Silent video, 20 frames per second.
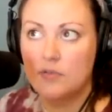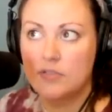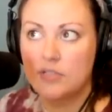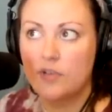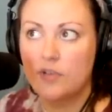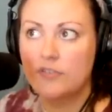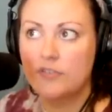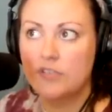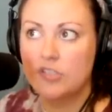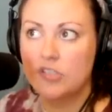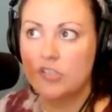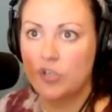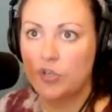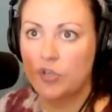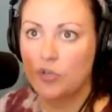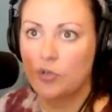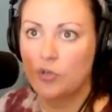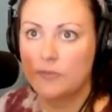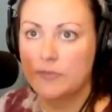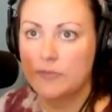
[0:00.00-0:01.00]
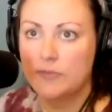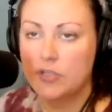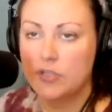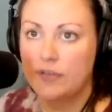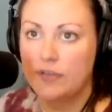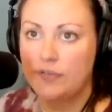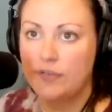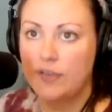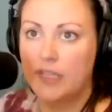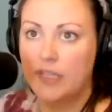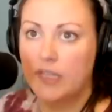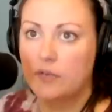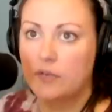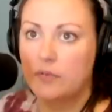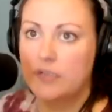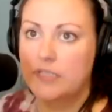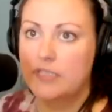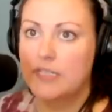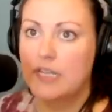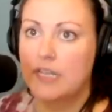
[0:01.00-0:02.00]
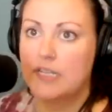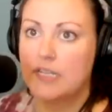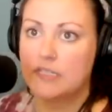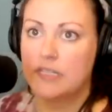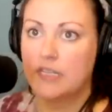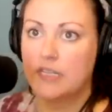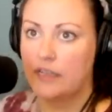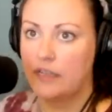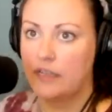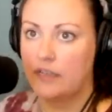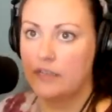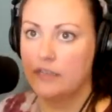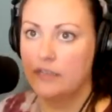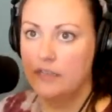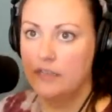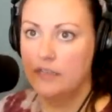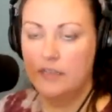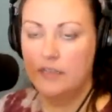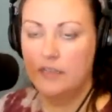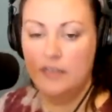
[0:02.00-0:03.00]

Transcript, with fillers: it was over Zoom, so I feel like it wasn't as like